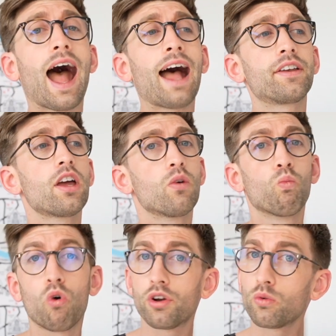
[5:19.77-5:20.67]
and
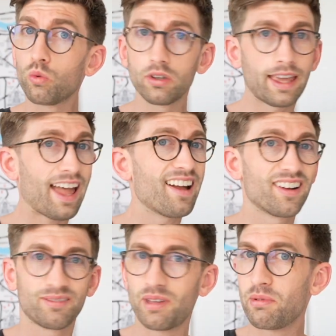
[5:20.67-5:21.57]
one will get
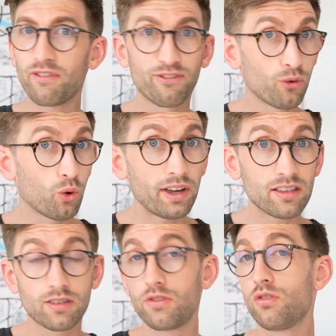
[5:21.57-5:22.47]
maybe four
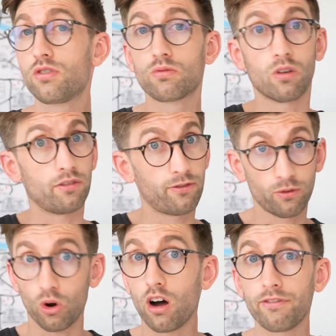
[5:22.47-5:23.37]
interviews and
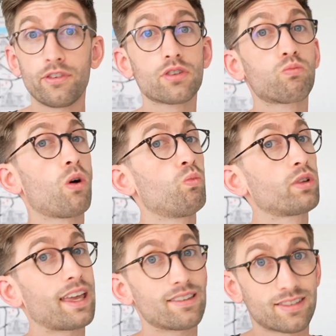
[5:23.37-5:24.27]
four offers, one will
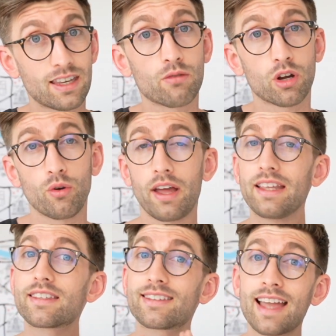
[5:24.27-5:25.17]
get zero, and
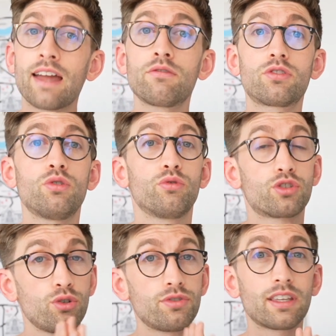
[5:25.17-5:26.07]
it's down to
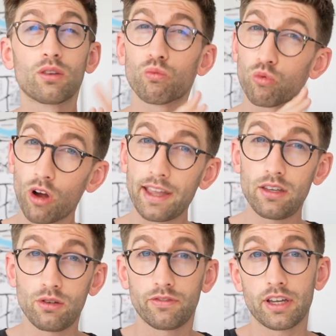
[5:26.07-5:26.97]
choosing the right
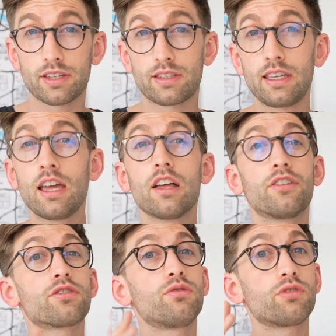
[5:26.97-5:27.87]
university
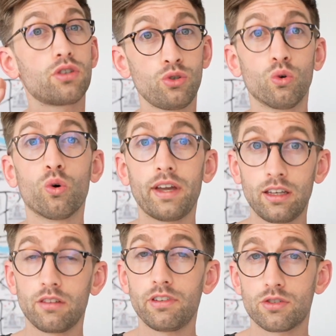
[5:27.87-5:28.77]
that suits your
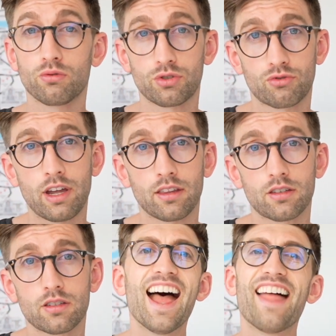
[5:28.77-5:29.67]
individual
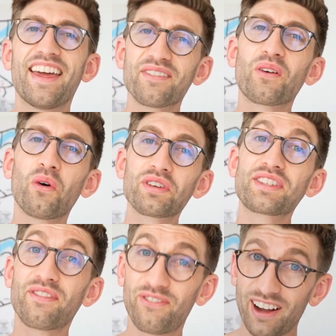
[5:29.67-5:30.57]
strengths. And then of course,
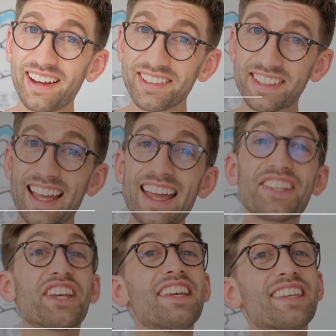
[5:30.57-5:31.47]
the final
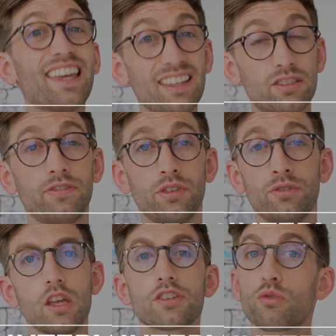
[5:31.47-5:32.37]
stage is
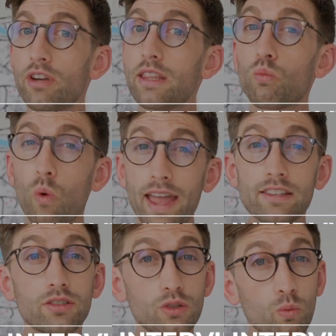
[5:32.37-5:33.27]
interviews. So really the way
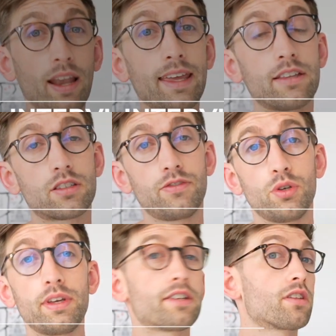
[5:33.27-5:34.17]
to do well at
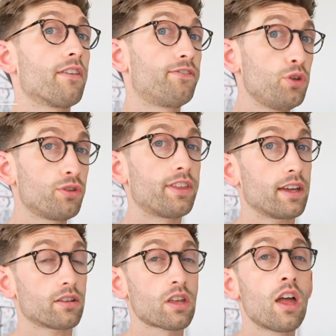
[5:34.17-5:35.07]
interview is a few
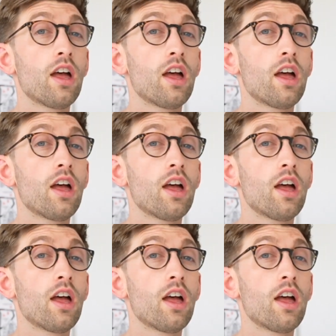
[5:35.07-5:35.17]
things.